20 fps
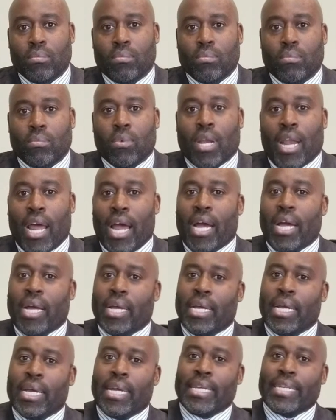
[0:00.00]
Well,
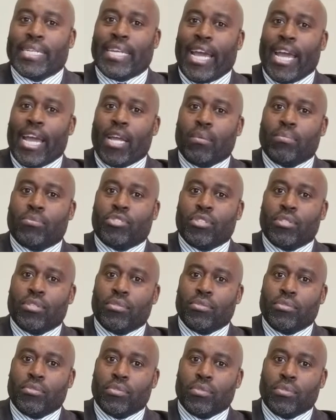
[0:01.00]
I came
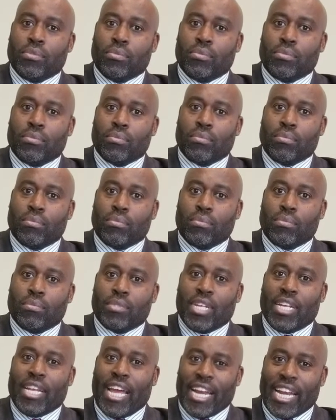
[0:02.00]
to
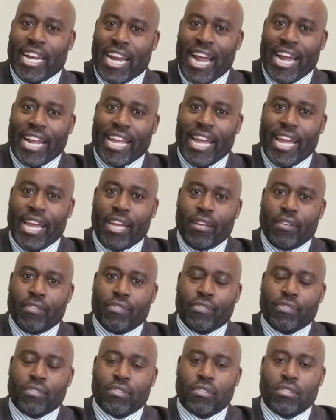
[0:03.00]
the lady that I
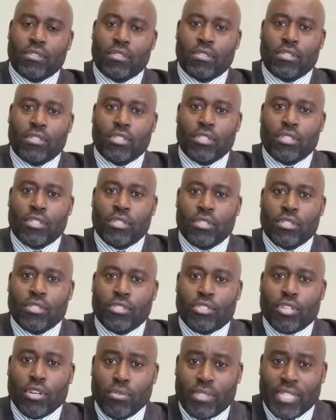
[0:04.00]
gave
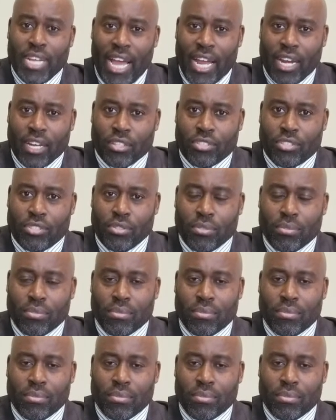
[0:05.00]
2 talents to.